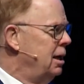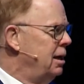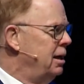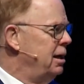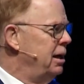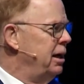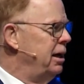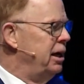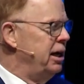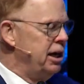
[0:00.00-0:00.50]

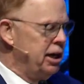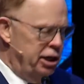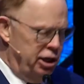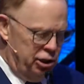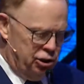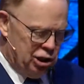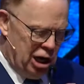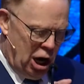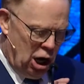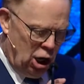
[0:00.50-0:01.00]
It
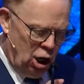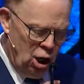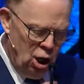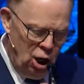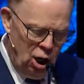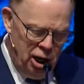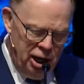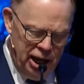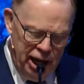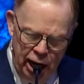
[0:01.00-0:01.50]
is our
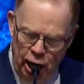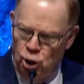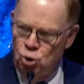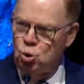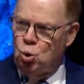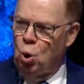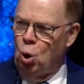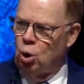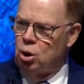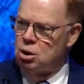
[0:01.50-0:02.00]

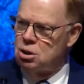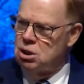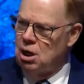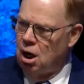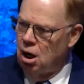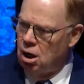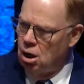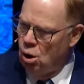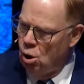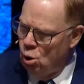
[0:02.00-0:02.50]
headquarters,
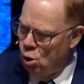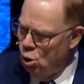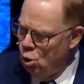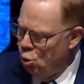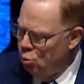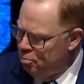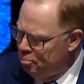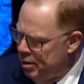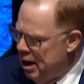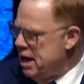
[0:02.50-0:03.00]
our
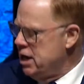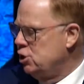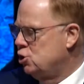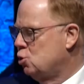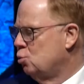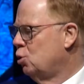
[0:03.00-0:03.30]
home base.